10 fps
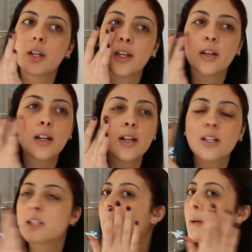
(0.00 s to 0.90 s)
I think I need to
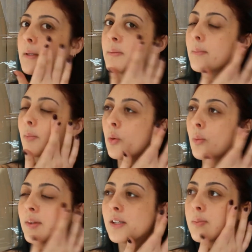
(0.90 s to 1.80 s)
experiment a bit more
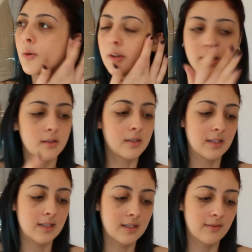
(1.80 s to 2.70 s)
with this product
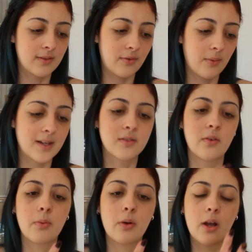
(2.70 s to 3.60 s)
and different ways of
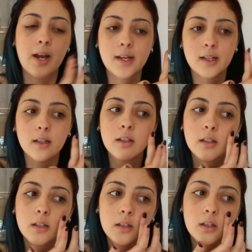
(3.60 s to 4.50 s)
applying it,
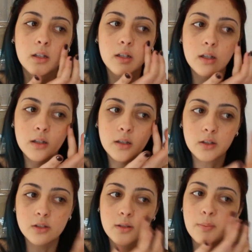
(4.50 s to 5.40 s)

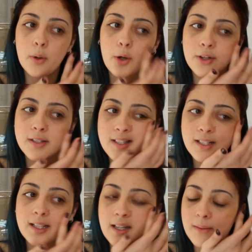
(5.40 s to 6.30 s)
because
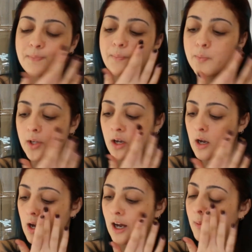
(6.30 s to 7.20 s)
personally
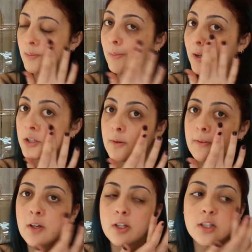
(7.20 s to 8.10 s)
I much
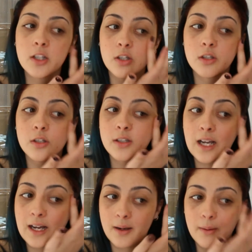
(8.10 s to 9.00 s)
prefer to use
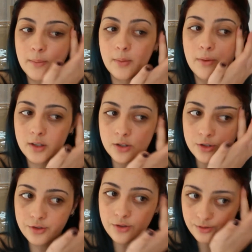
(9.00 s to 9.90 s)

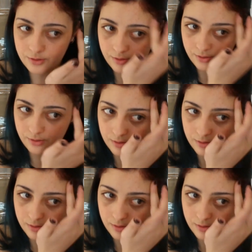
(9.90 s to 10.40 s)
brushes,